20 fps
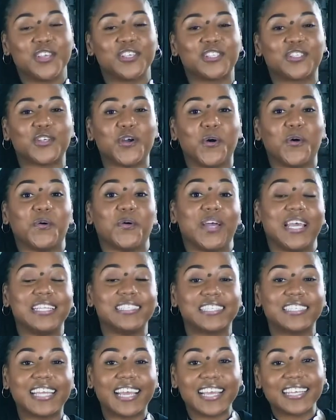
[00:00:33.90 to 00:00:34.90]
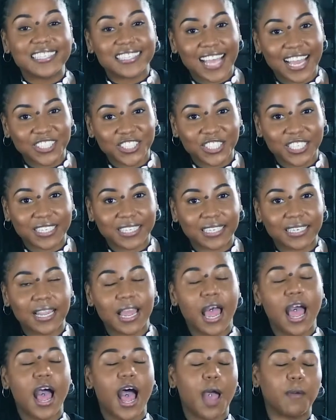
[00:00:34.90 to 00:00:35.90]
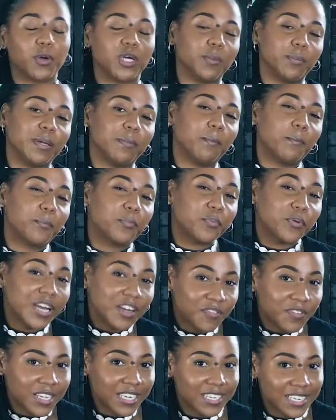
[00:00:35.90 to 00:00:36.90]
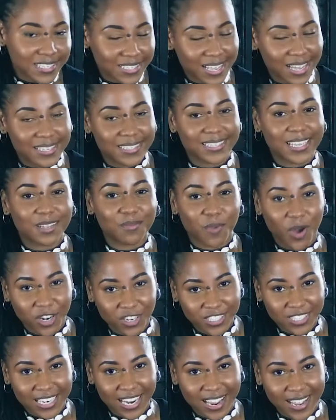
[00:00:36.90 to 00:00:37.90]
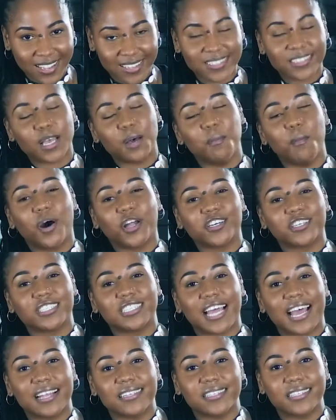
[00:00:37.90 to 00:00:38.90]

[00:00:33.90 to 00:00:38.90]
So in today's session, I'm gonna be briefly discussing modern dance and modern dance